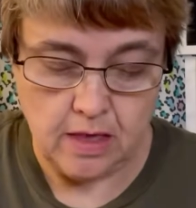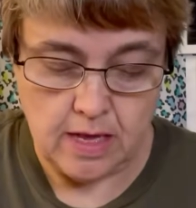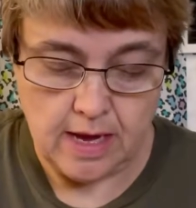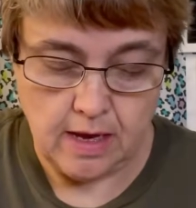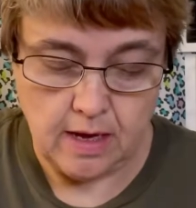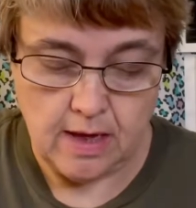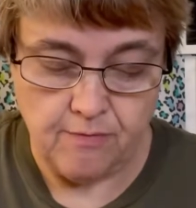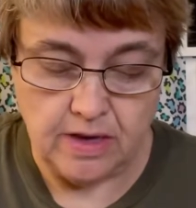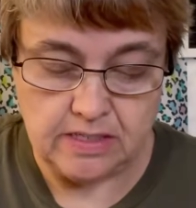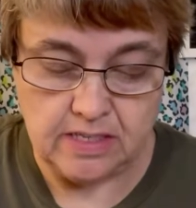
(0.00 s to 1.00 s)
Like, if
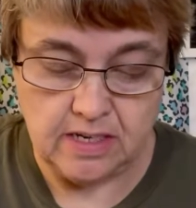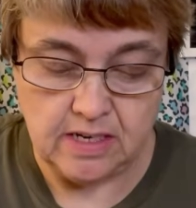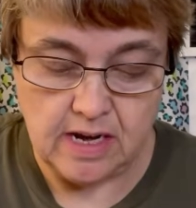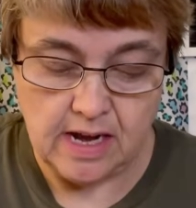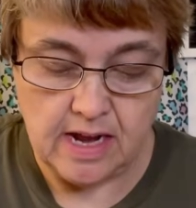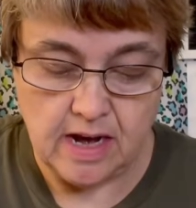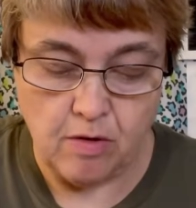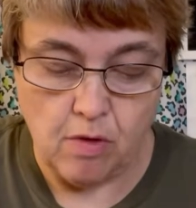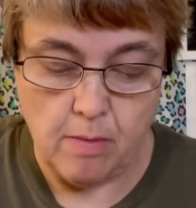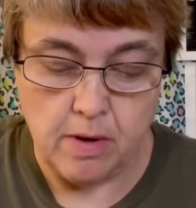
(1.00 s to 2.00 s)
I seen it again at
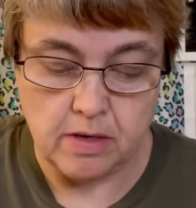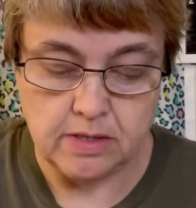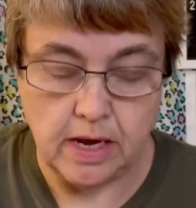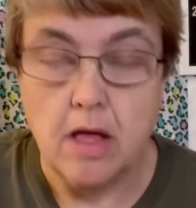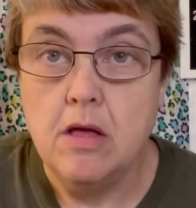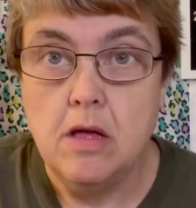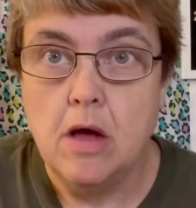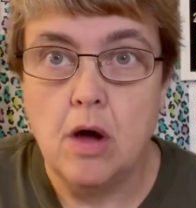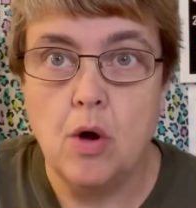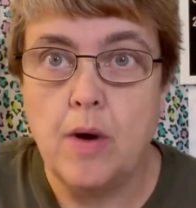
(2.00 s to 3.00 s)
Walmart, it's like,
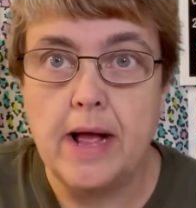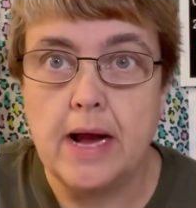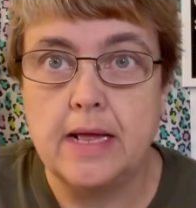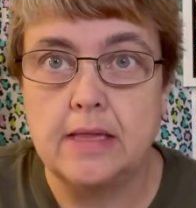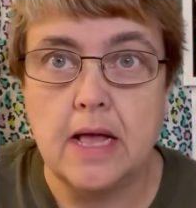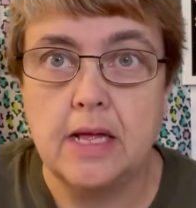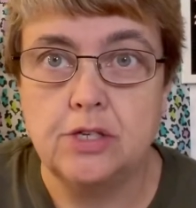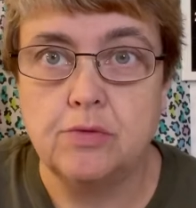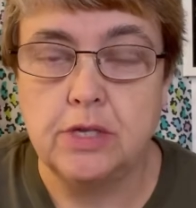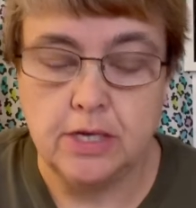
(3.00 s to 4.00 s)
oh, I gotta get that.
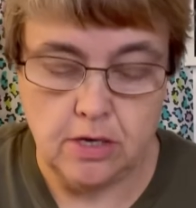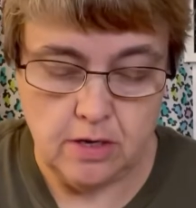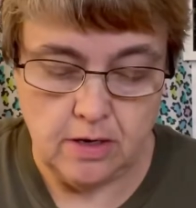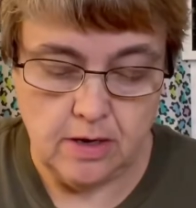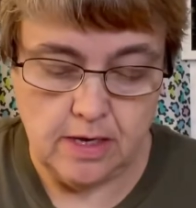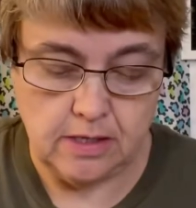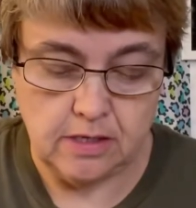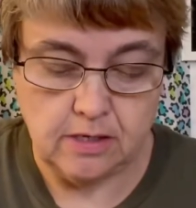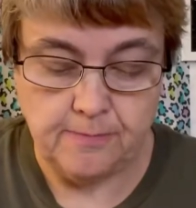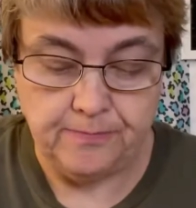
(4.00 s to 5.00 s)
That's really good.
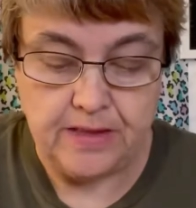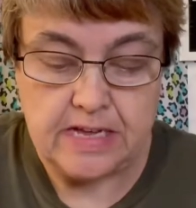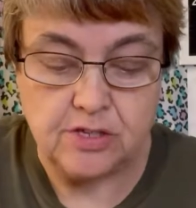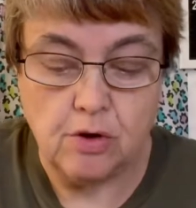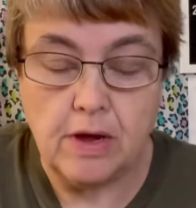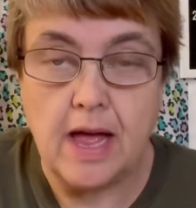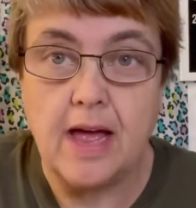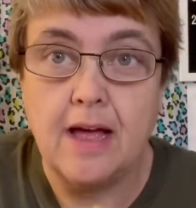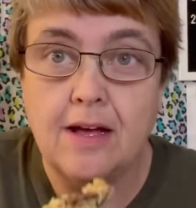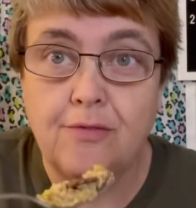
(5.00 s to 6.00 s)
It's
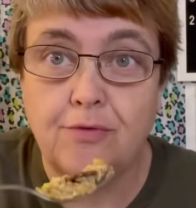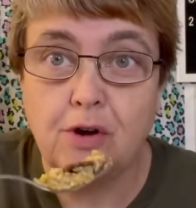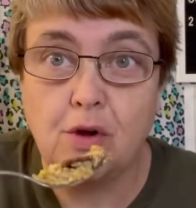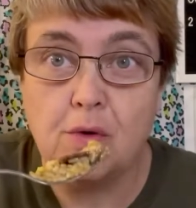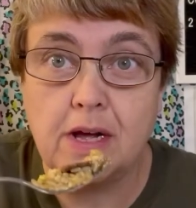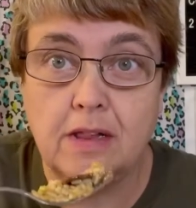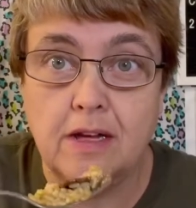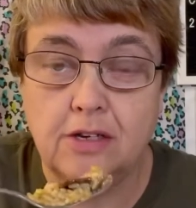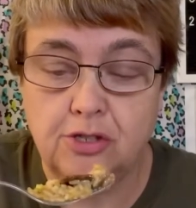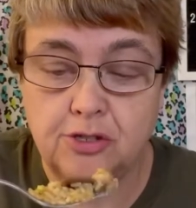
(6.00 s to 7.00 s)
okay for a quick
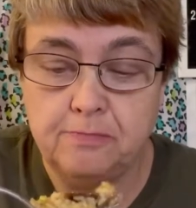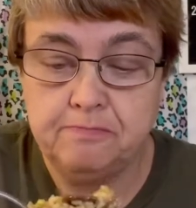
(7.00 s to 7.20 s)
lunch.